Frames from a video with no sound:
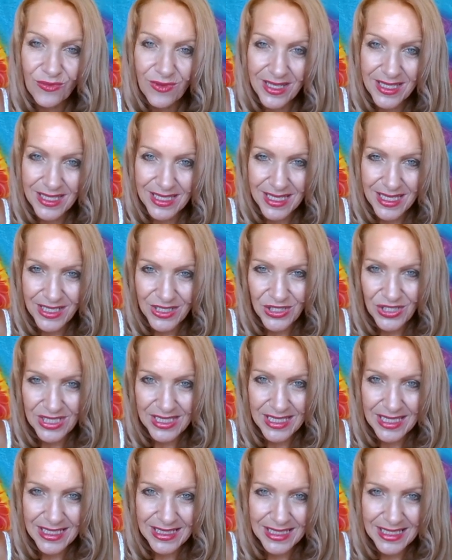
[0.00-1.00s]
Reiki energy
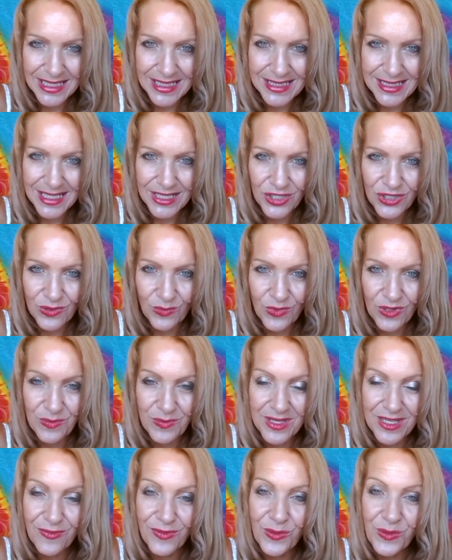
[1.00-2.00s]
healing session with
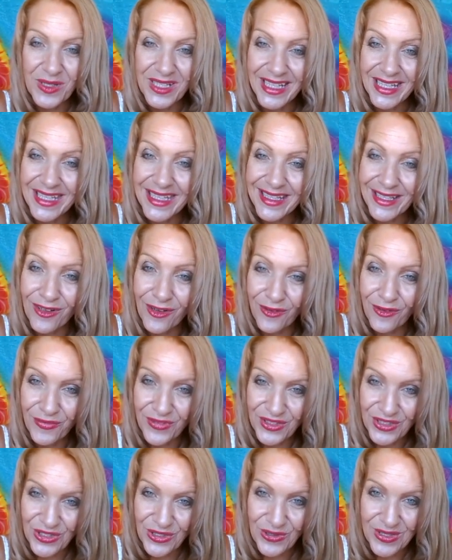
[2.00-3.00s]
me if you want to kick off
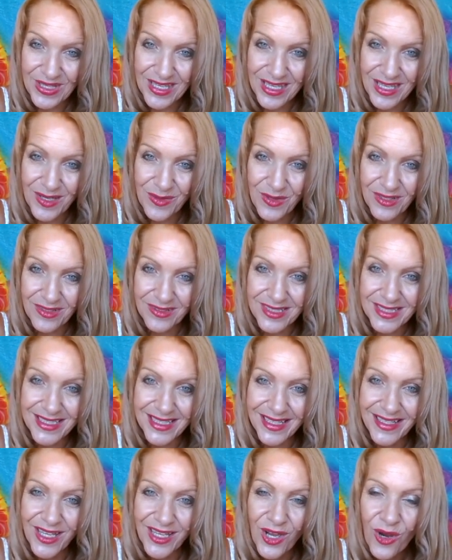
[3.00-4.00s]
the new year and
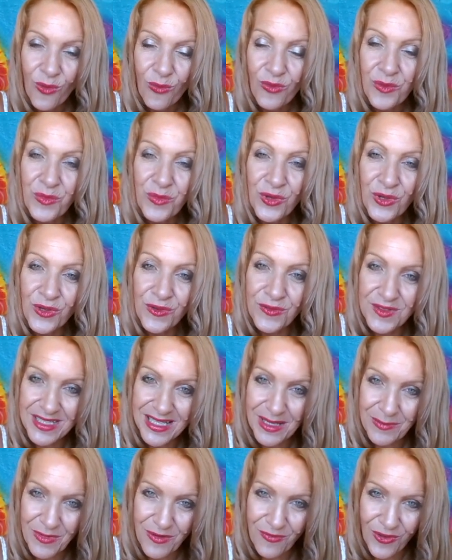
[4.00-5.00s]
uh, remove
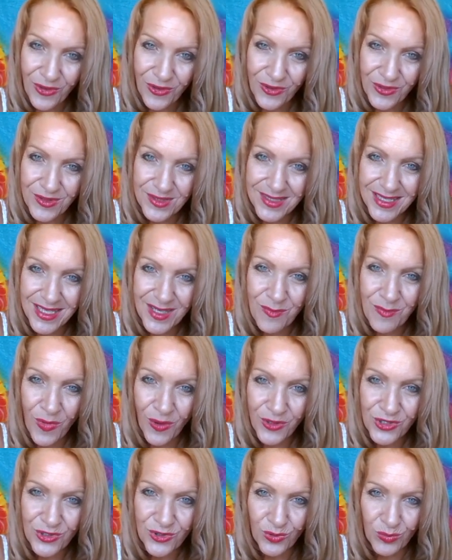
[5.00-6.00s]
some of those
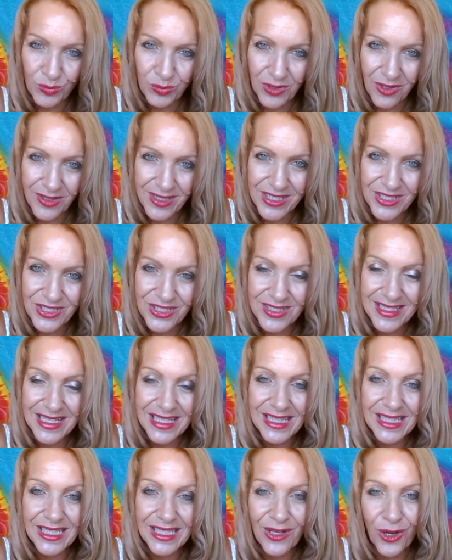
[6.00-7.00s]
emotional blockages,
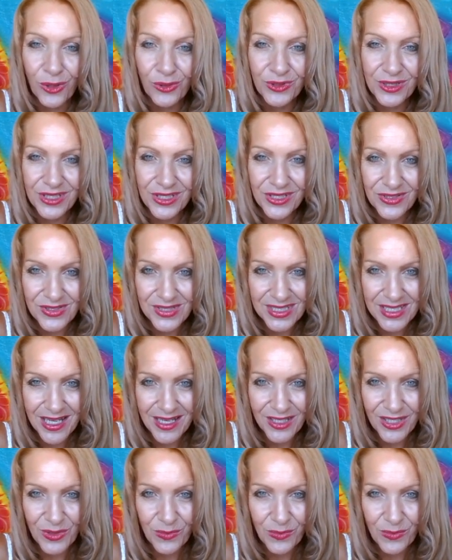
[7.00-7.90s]
anything holding you stuck.